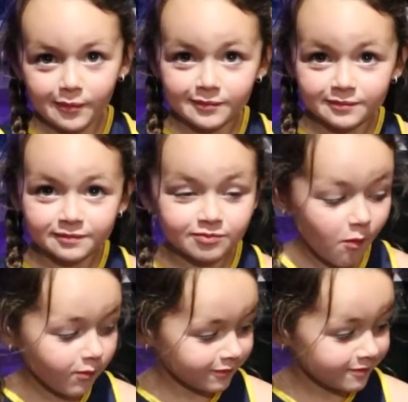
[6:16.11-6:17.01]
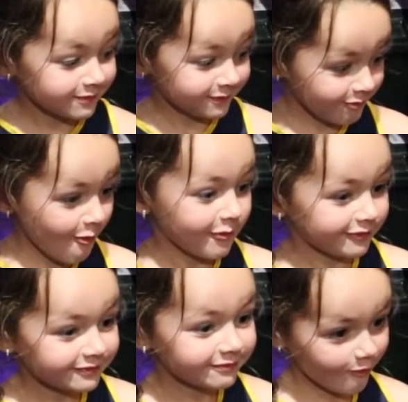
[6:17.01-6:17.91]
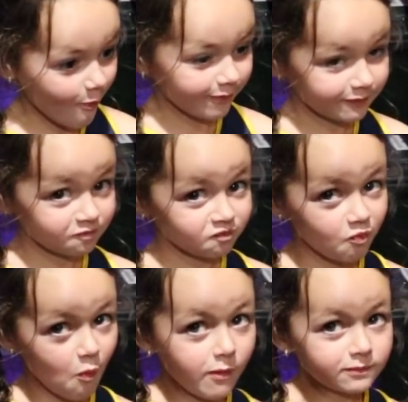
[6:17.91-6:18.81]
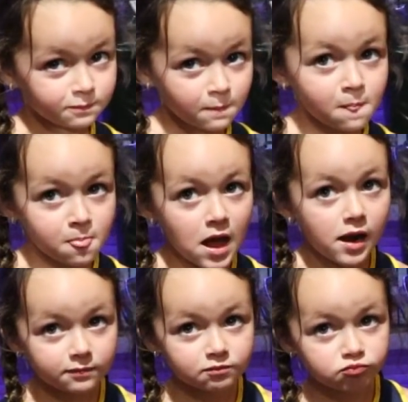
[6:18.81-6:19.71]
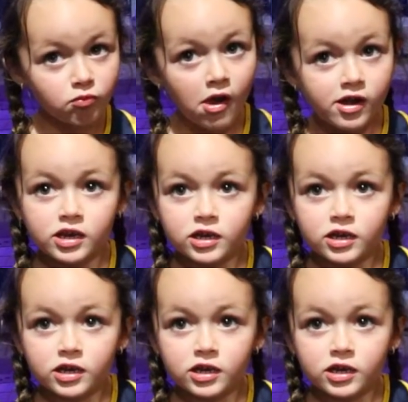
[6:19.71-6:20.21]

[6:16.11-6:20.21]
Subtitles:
It's gooder. You like that better? Really?